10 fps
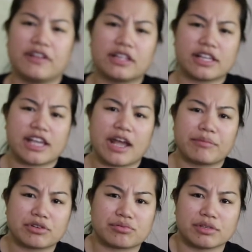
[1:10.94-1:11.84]
feel like the
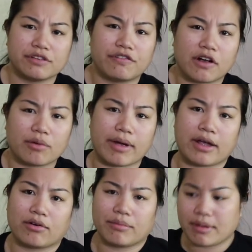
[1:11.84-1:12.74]
camera is really far
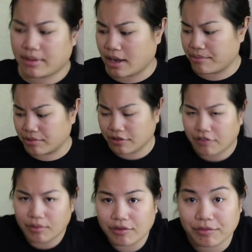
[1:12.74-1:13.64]
away, or maybe I'm really
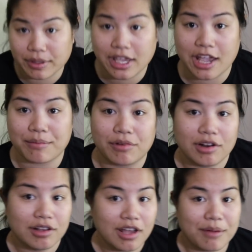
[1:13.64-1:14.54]
far away from the camera.